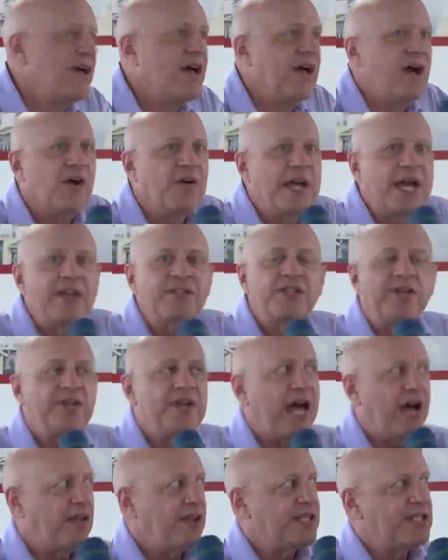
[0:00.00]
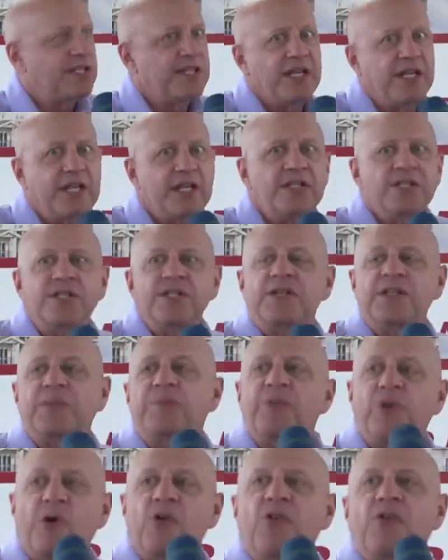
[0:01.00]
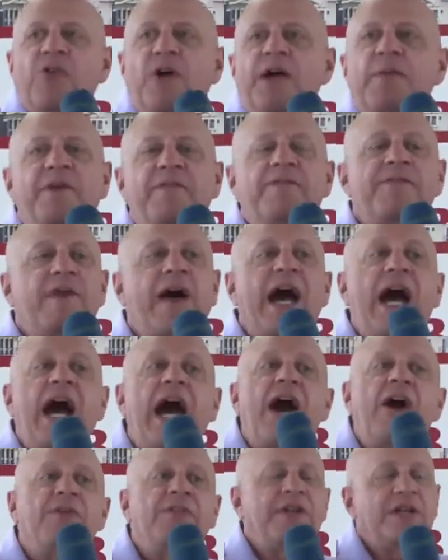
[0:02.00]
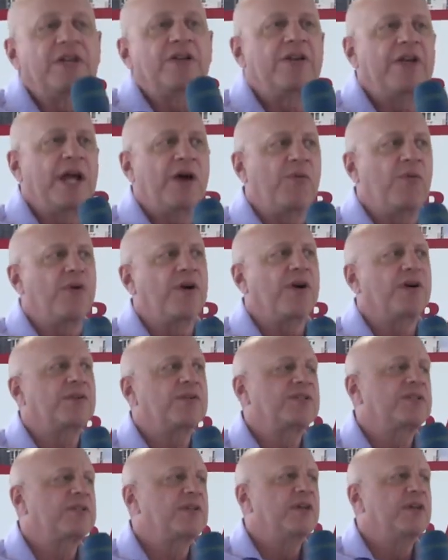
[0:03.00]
Okay, so now let's get into the program of how the internet works.